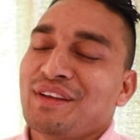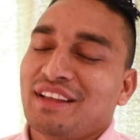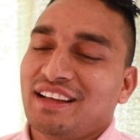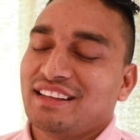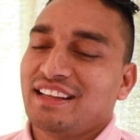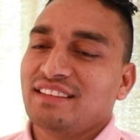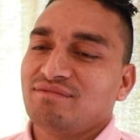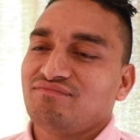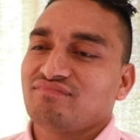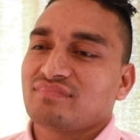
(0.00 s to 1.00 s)

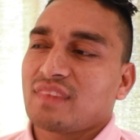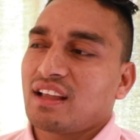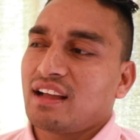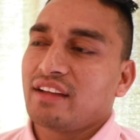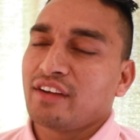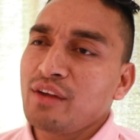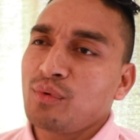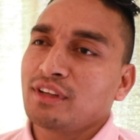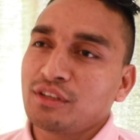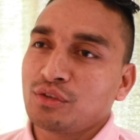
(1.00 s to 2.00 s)
then I really
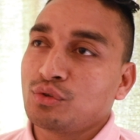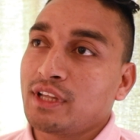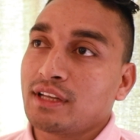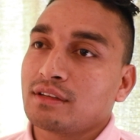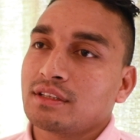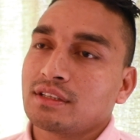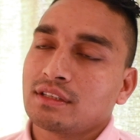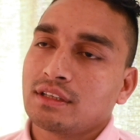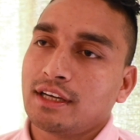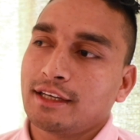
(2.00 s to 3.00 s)
wanted to do. Then
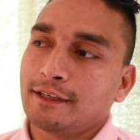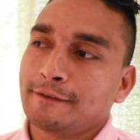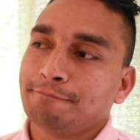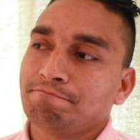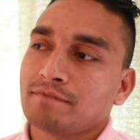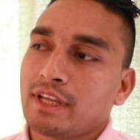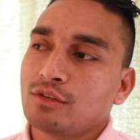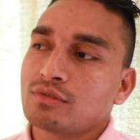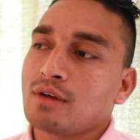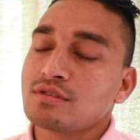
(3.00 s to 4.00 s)

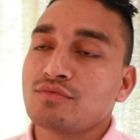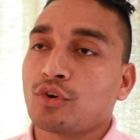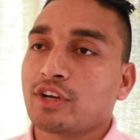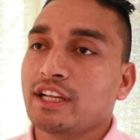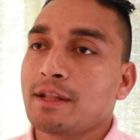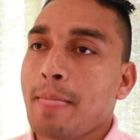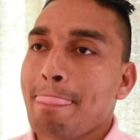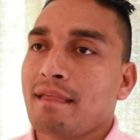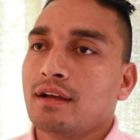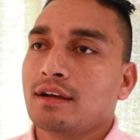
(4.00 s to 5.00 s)
in 2014
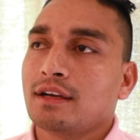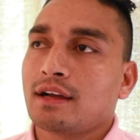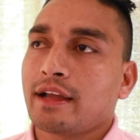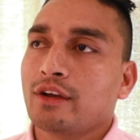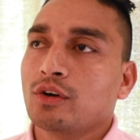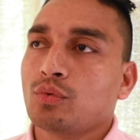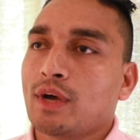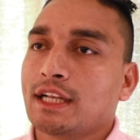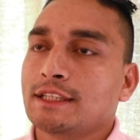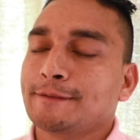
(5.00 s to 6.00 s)
I got
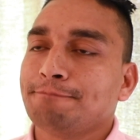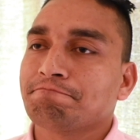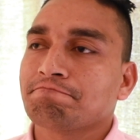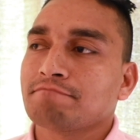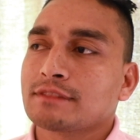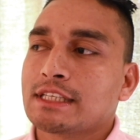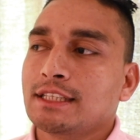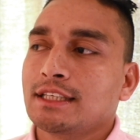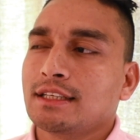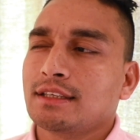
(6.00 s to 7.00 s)
one
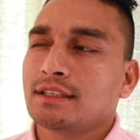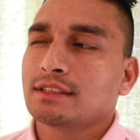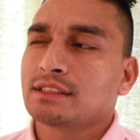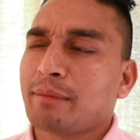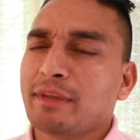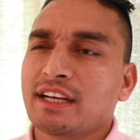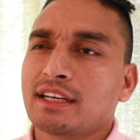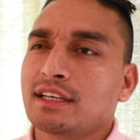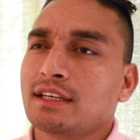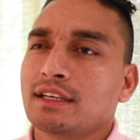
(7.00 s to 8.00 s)

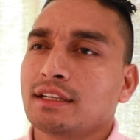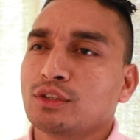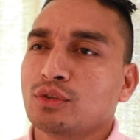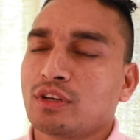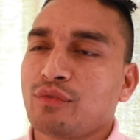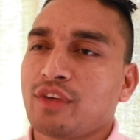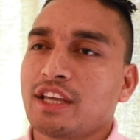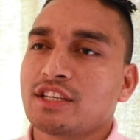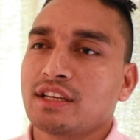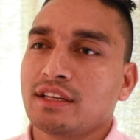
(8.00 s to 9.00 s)
seminar
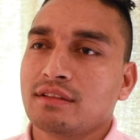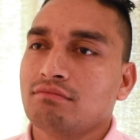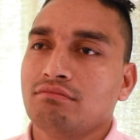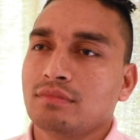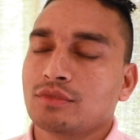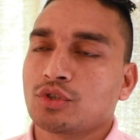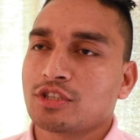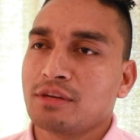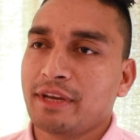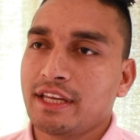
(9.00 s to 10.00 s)
notification in
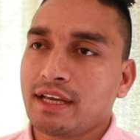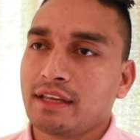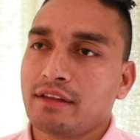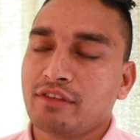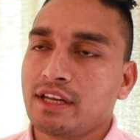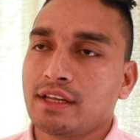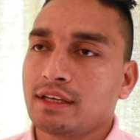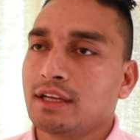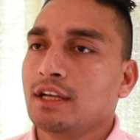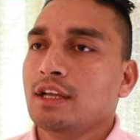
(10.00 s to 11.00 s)
social media, and even in the